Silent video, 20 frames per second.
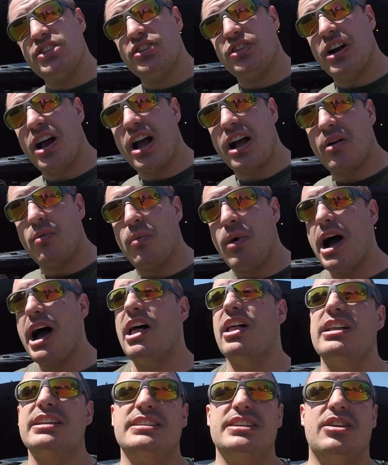truck
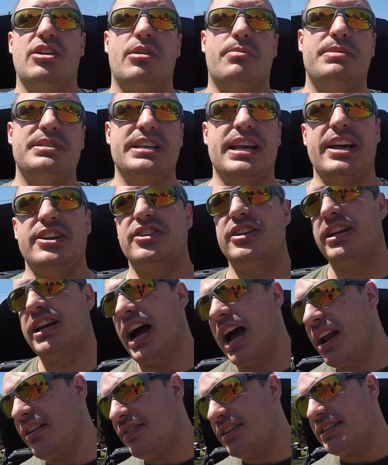while it's in our possession,
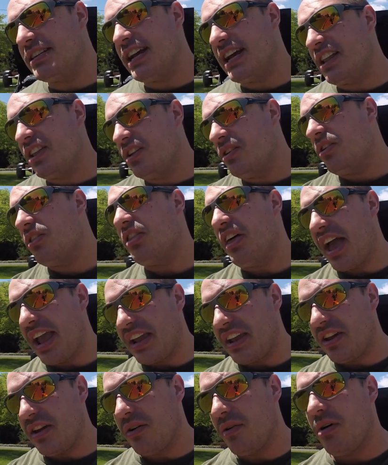kind of as like a little
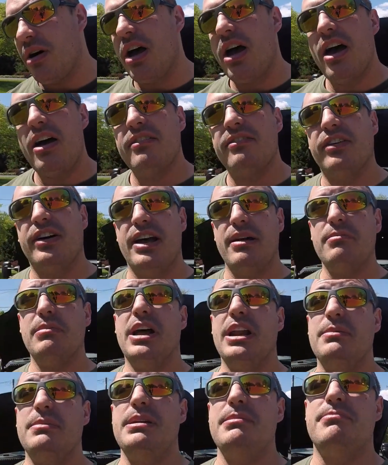thank you for him
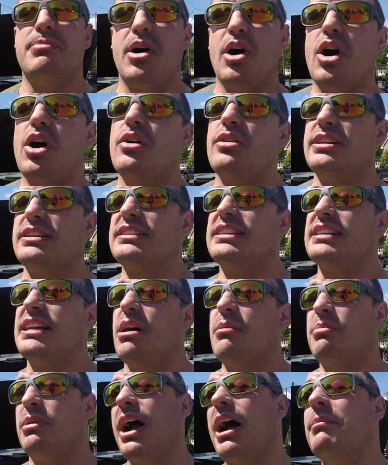letting me borrow this because I'll
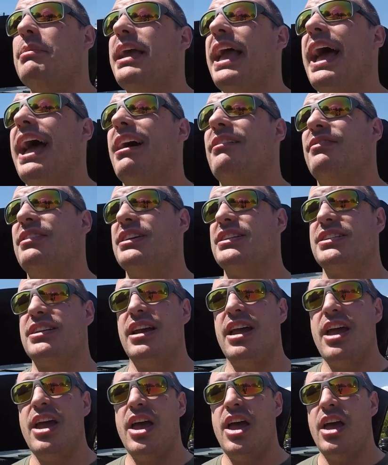probably have this
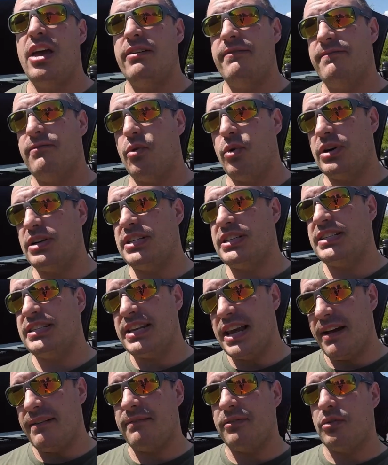for
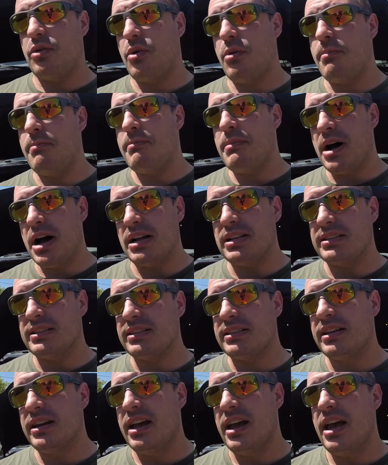several
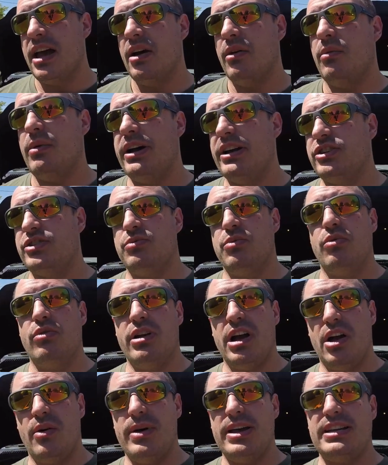months, which will
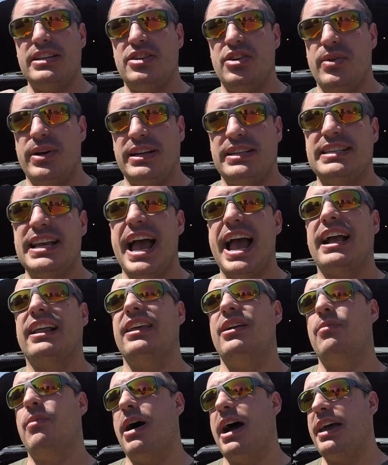go into
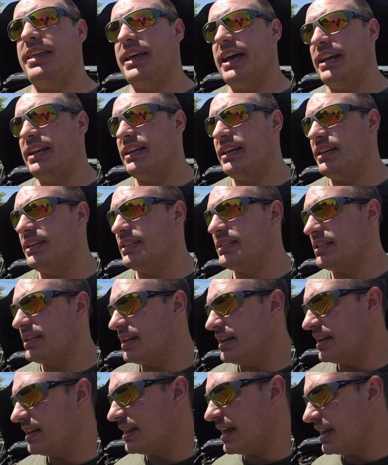exactly why that is.
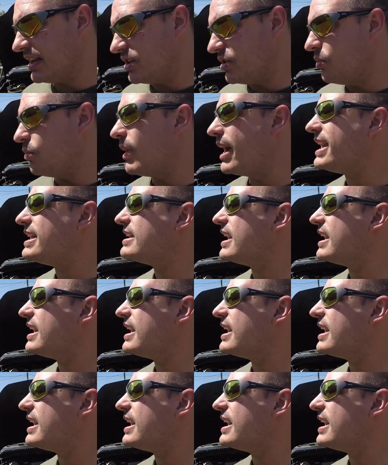Thank you, wait